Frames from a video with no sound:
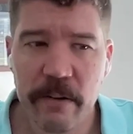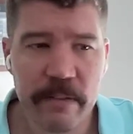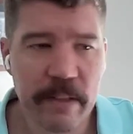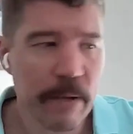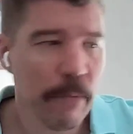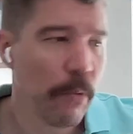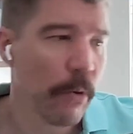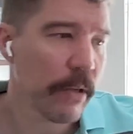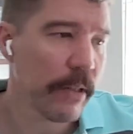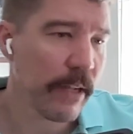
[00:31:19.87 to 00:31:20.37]
They
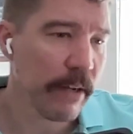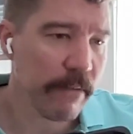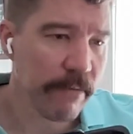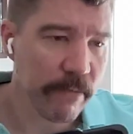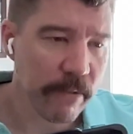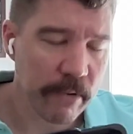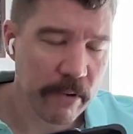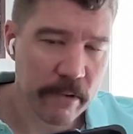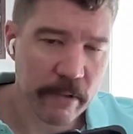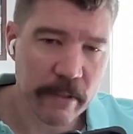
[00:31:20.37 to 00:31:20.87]
worked there
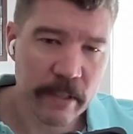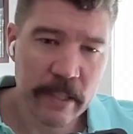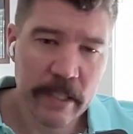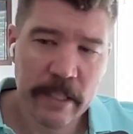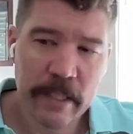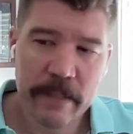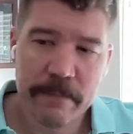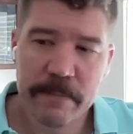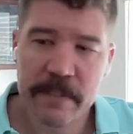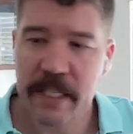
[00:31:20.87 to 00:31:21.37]
for
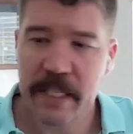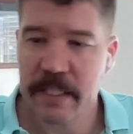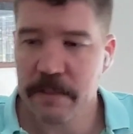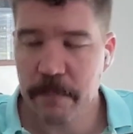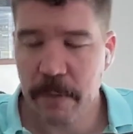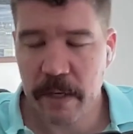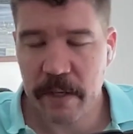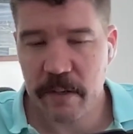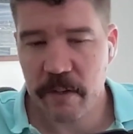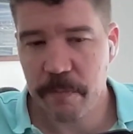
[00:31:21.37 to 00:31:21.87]
6
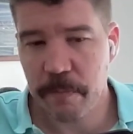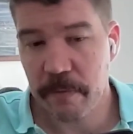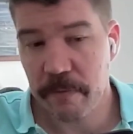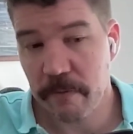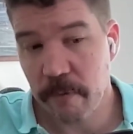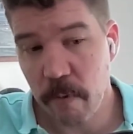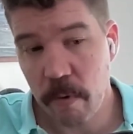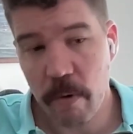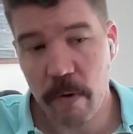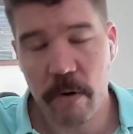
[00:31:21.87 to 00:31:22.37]
months
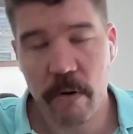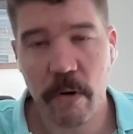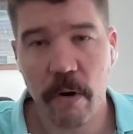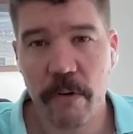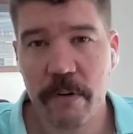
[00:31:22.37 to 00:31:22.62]
before